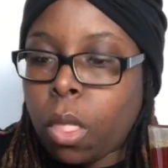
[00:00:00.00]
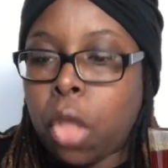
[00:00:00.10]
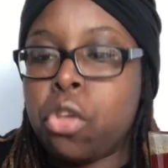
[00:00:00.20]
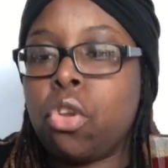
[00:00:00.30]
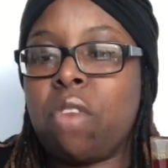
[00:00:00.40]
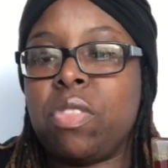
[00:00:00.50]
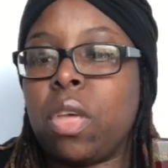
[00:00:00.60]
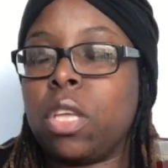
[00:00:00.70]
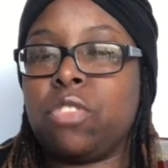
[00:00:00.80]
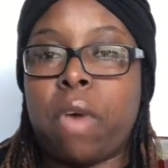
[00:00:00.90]
You know,
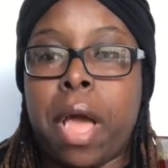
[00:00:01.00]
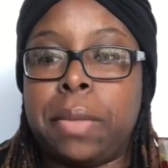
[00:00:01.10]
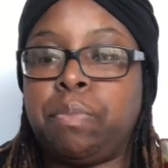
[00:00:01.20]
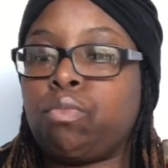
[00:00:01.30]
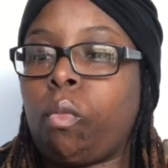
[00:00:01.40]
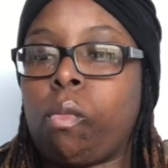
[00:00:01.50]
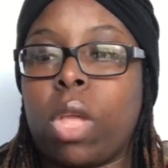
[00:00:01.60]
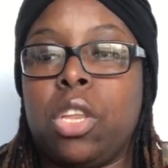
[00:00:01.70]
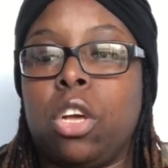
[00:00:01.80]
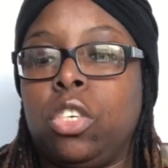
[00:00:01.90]
everything is fine
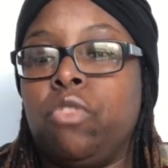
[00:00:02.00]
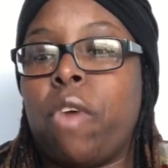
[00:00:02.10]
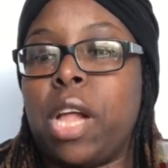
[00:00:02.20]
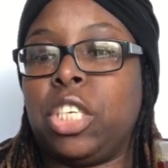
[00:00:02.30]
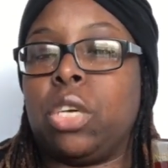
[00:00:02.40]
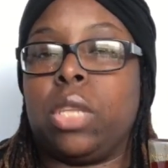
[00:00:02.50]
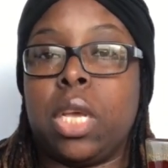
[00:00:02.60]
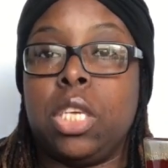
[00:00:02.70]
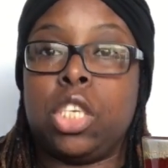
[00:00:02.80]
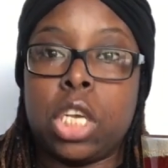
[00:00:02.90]
until she finds out
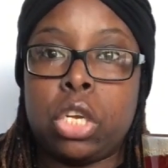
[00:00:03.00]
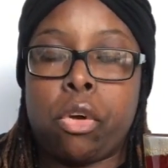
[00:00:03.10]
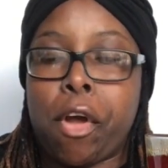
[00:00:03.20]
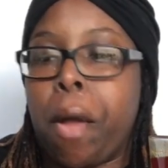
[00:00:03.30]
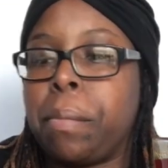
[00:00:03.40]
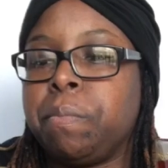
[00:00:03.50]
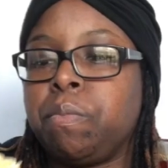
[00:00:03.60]
that he's cheating on her